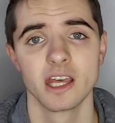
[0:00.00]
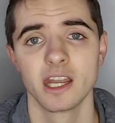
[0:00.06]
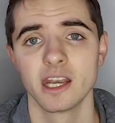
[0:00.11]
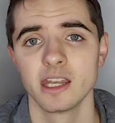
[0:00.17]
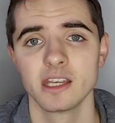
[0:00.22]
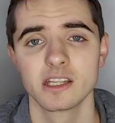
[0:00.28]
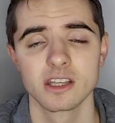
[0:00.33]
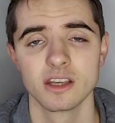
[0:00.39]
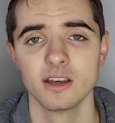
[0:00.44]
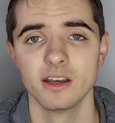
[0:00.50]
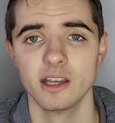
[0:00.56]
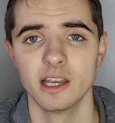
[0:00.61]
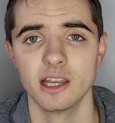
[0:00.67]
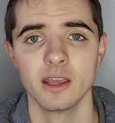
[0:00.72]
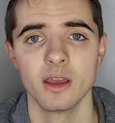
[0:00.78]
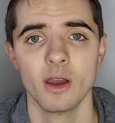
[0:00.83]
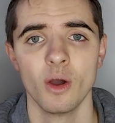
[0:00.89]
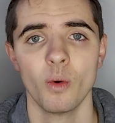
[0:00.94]
then he'd
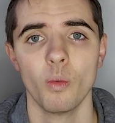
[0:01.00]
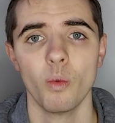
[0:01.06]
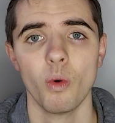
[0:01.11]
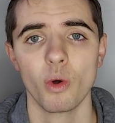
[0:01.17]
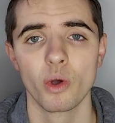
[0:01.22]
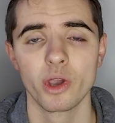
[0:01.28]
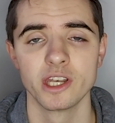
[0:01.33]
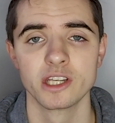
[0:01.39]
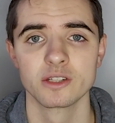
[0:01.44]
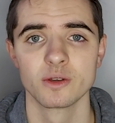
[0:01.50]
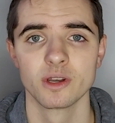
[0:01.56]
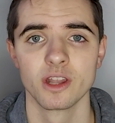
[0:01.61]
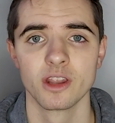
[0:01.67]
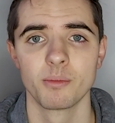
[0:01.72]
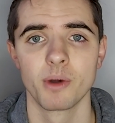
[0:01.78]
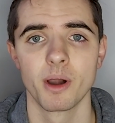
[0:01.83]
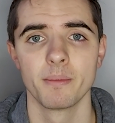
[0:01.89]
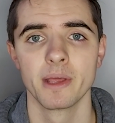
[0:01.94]
certainly walk into
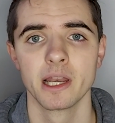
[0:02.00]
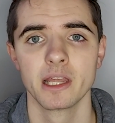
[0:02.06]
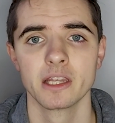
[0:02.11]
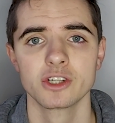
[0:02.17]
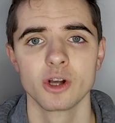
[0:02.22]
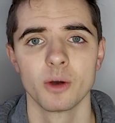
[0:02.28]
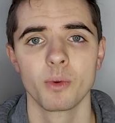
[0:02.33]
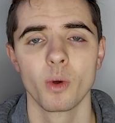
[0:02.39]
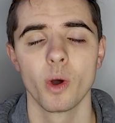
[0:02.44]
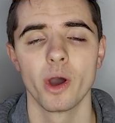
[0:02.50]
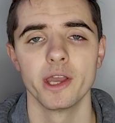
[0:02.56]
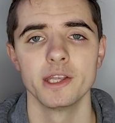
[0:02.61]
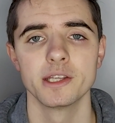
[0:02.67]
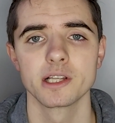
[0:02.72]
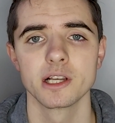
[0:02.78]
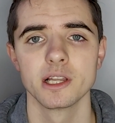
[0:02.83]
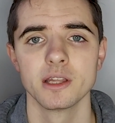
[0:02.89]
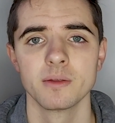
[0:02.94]
another Premier League job quite
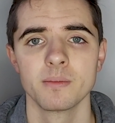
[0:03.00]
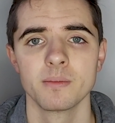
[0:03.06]
easily.